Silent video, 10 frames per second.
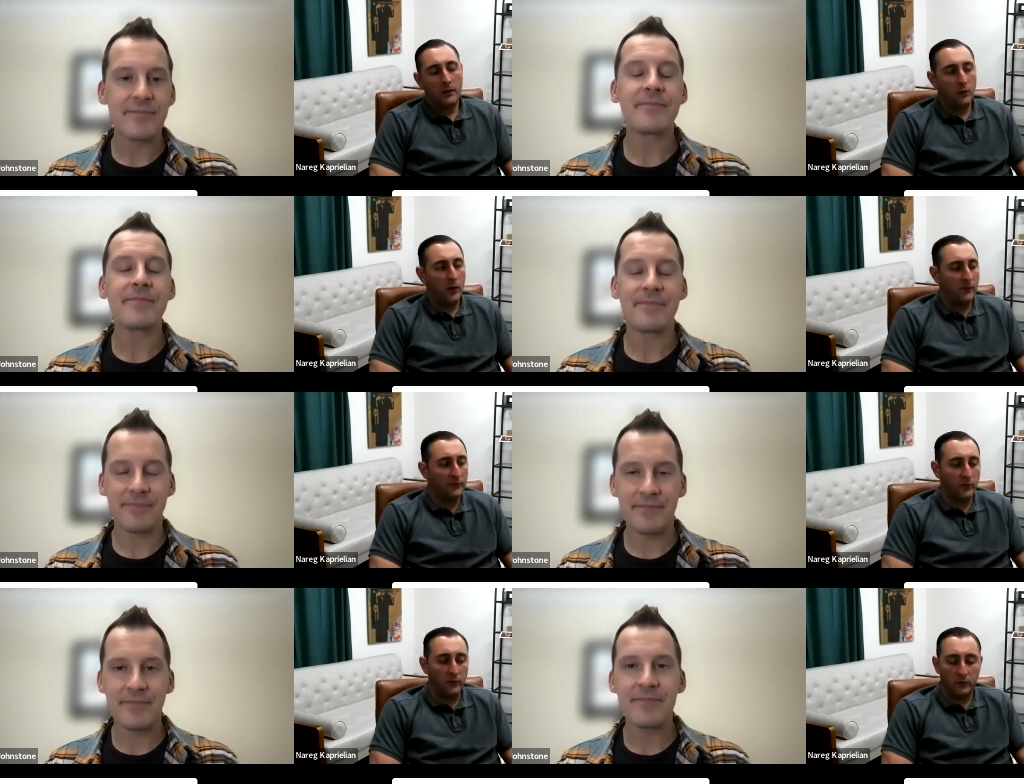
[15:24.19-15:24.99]
Speaker 1: You
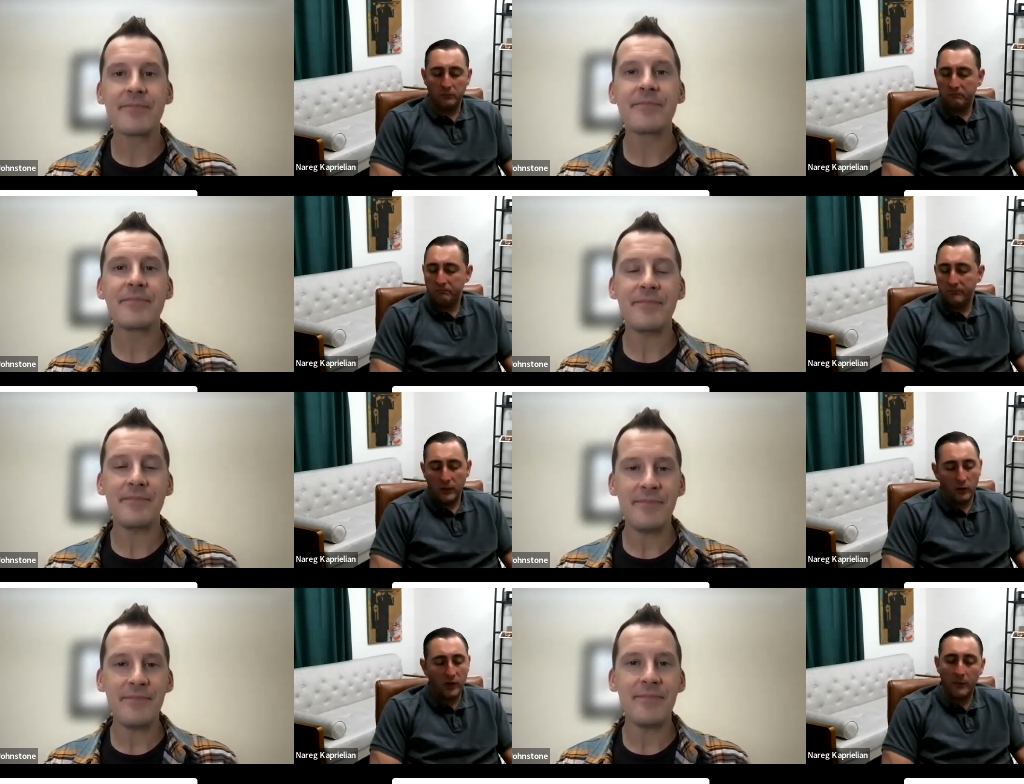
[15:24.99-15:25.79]
have to,
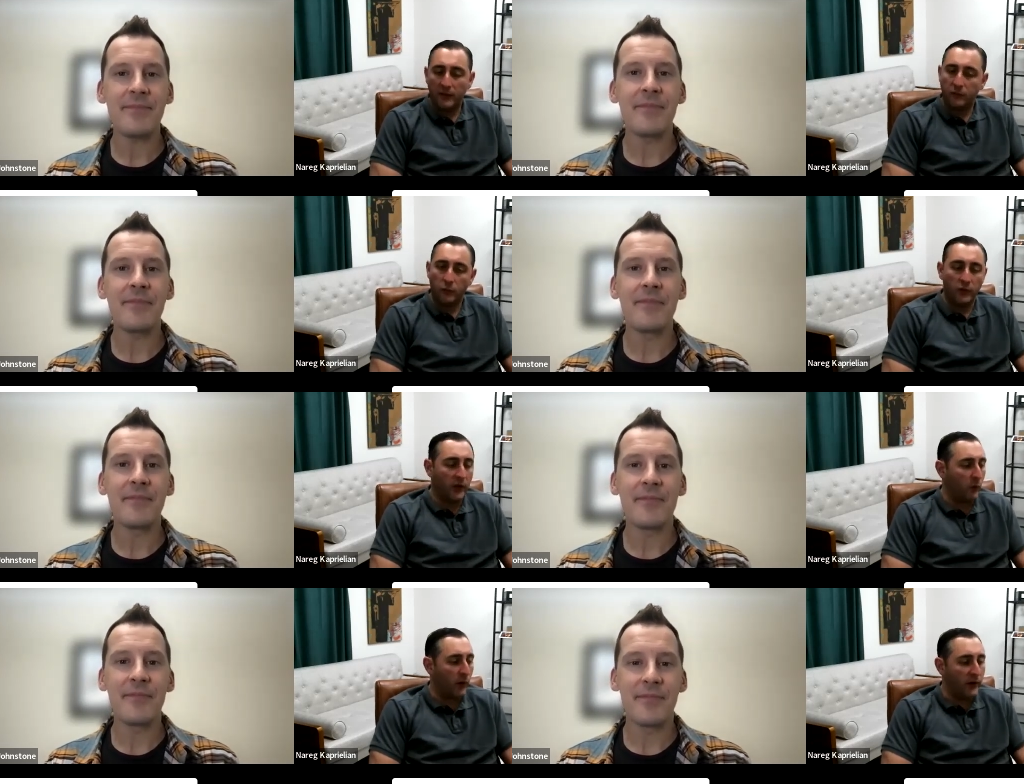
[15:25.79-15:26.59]
you know, commit to it. You
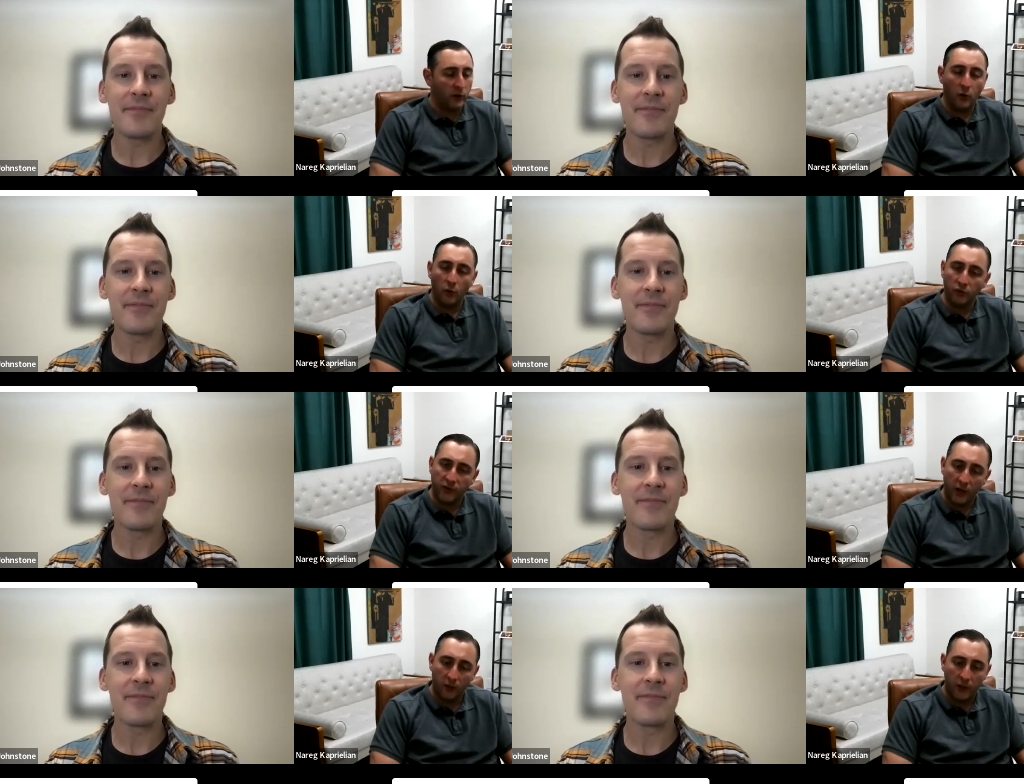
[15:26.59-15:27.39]
got to write your
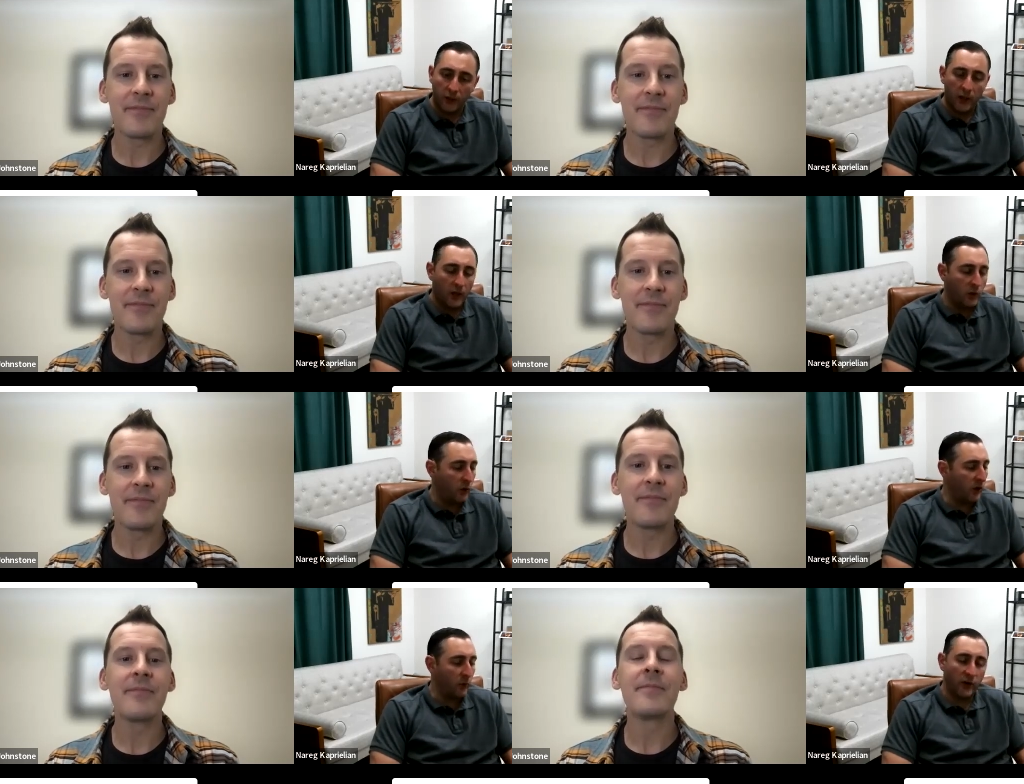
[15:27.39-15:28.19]
goals down.
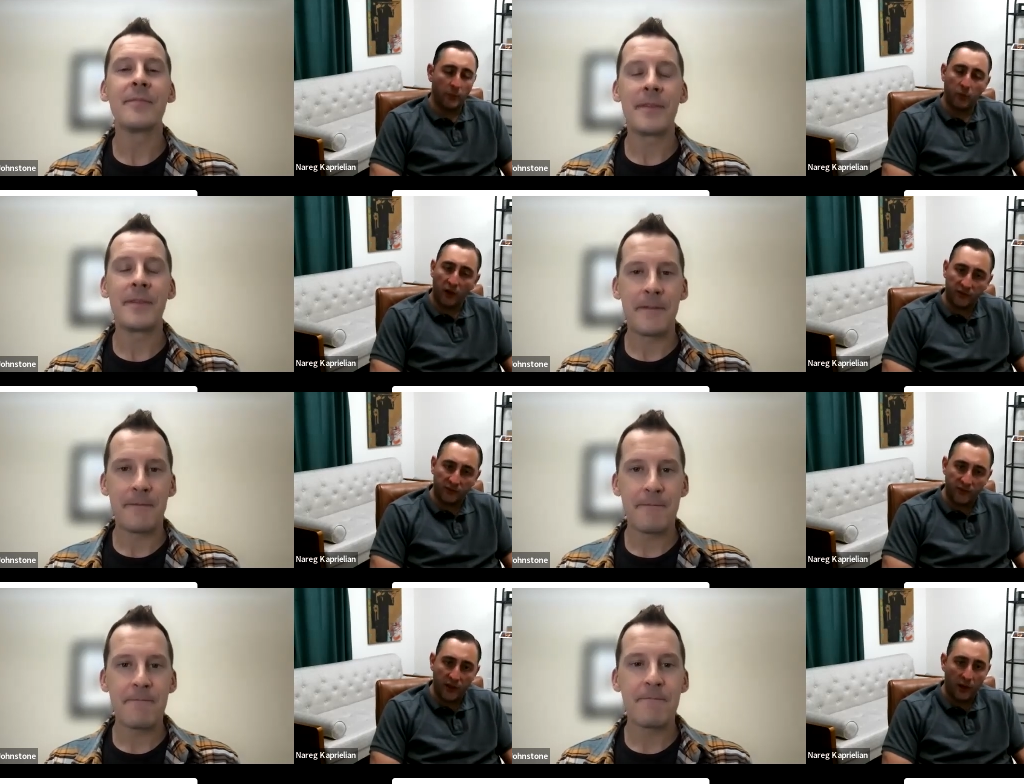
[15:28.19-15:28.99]
You got to write your
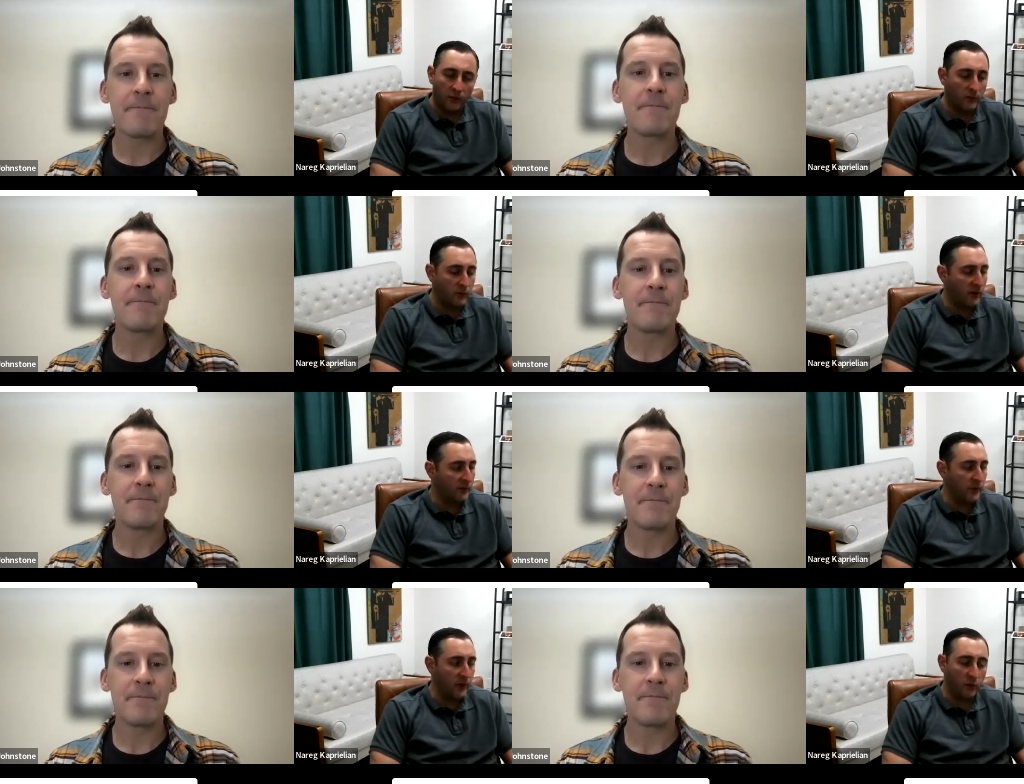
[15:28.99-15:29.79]
processes down. You
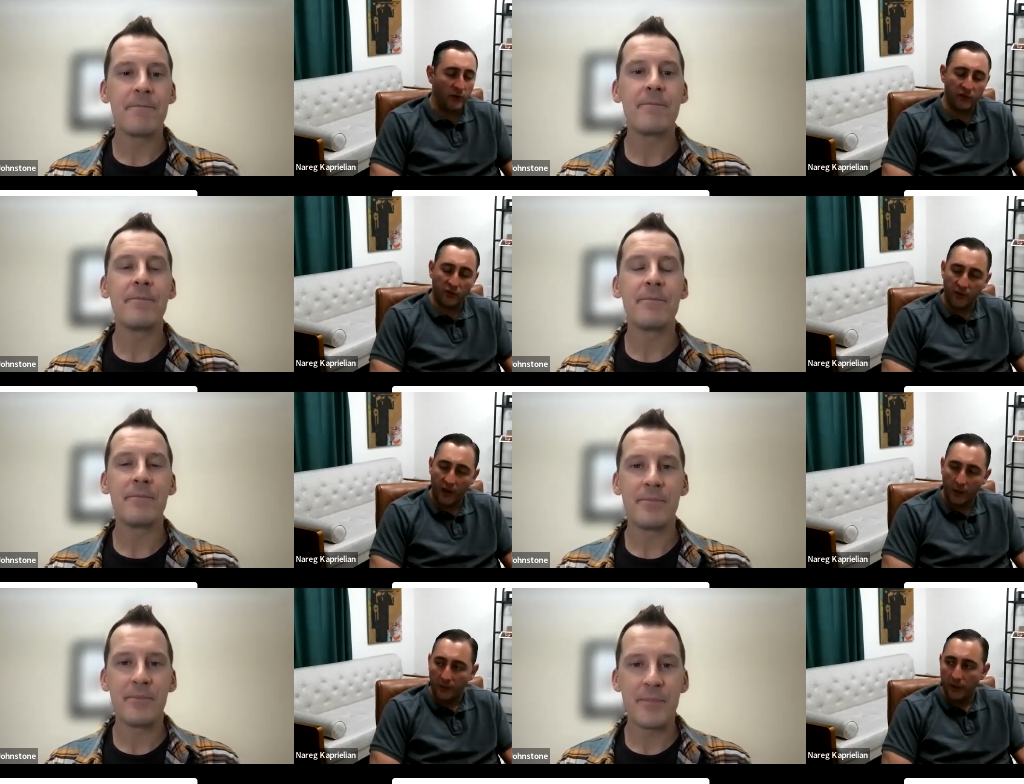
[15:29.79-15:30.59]
have to be a creature of
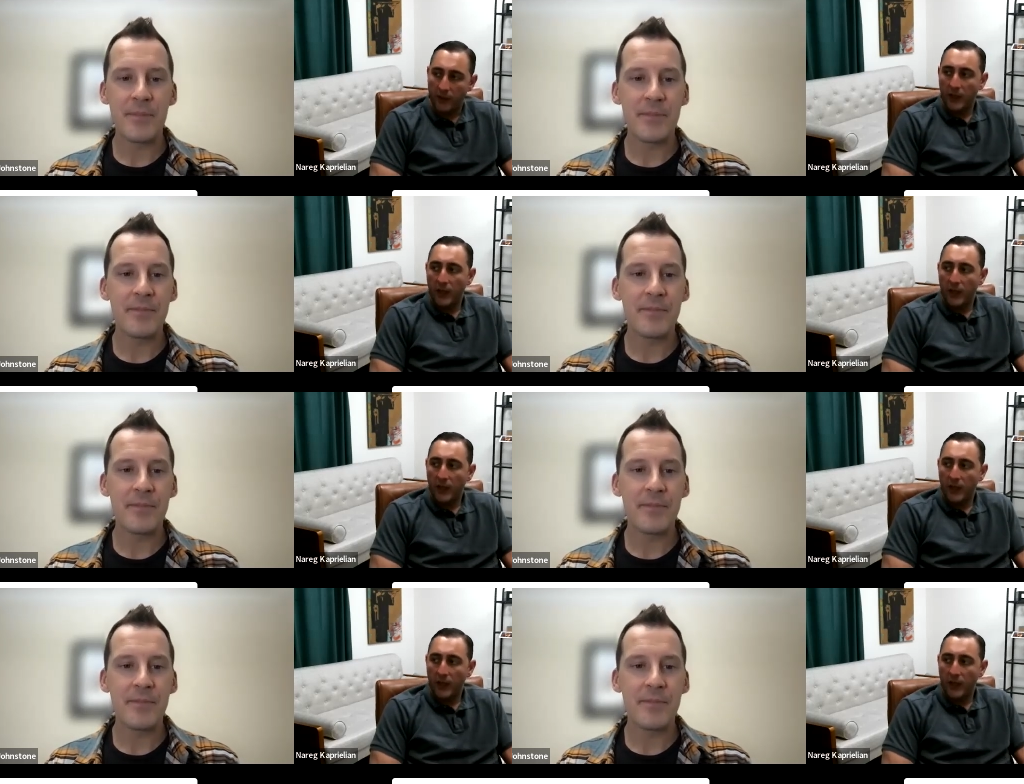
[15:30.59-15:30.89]
habit.